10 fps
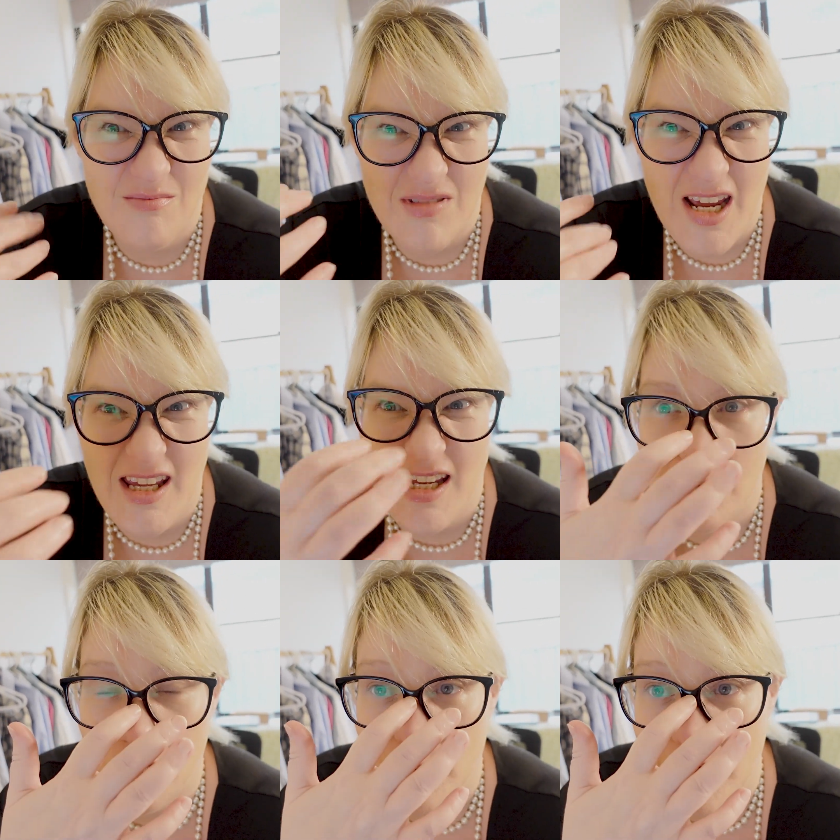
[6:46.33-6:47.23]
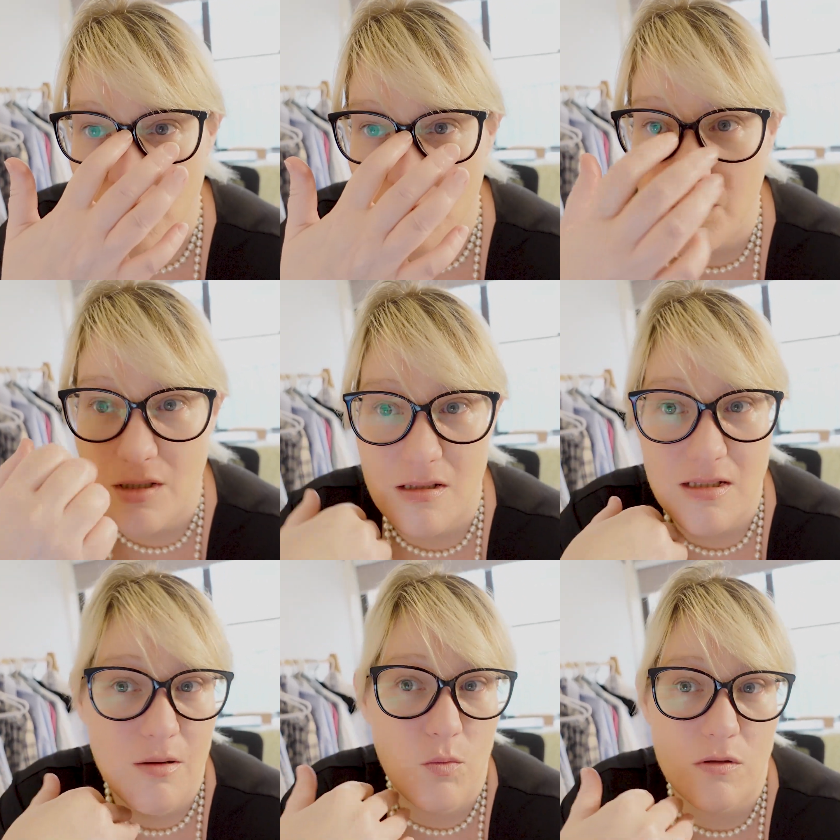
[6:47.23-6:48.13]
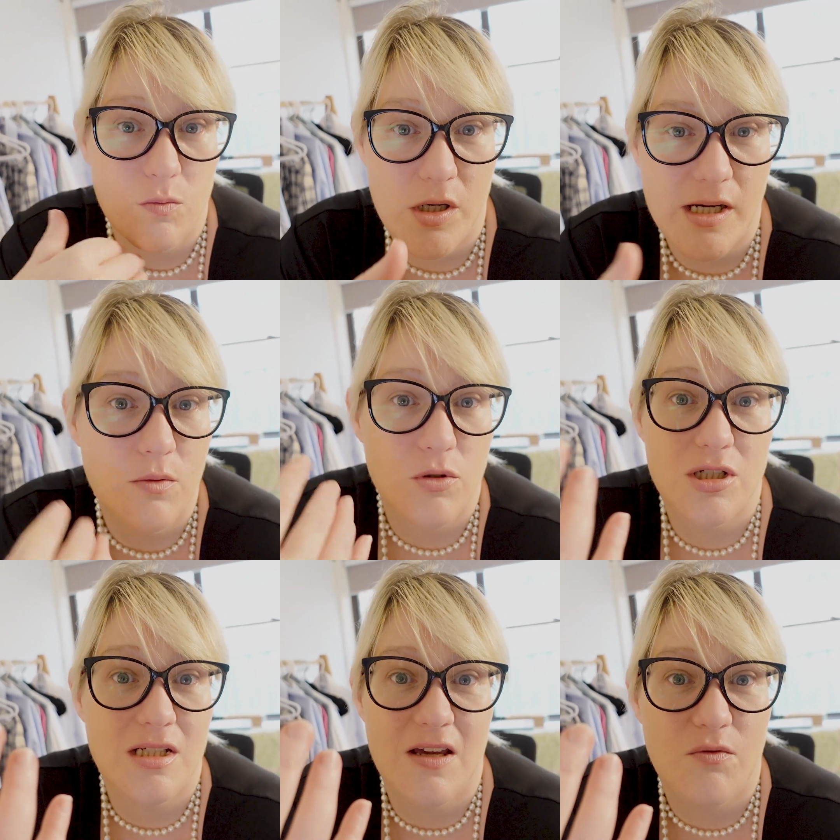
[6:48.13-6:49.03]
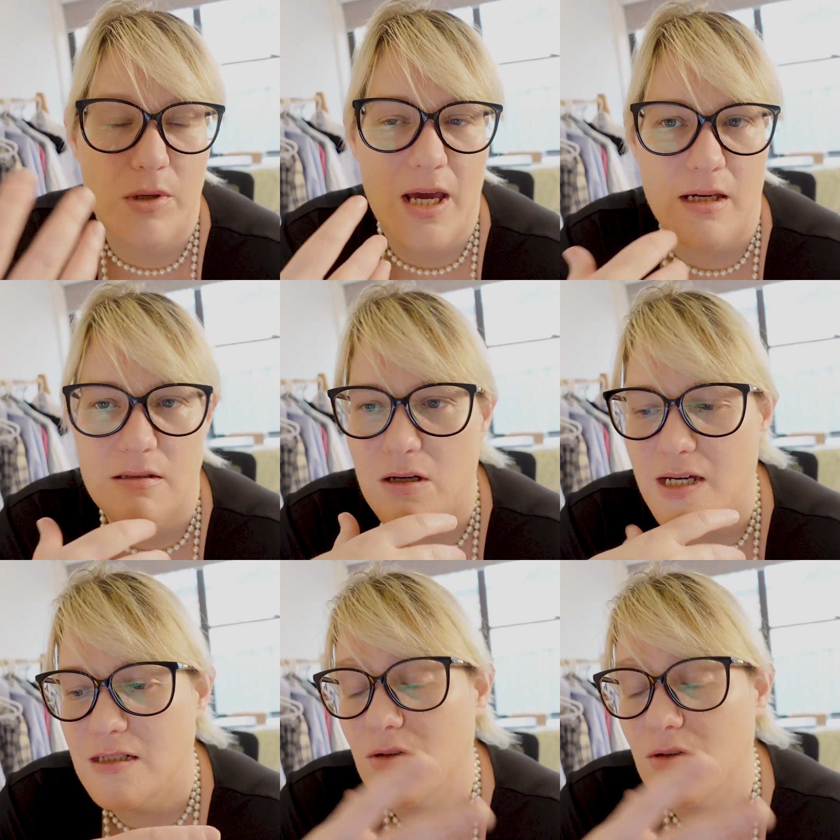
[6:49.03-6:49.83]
take in information, because it wasn't working. It was just giving me anxiety.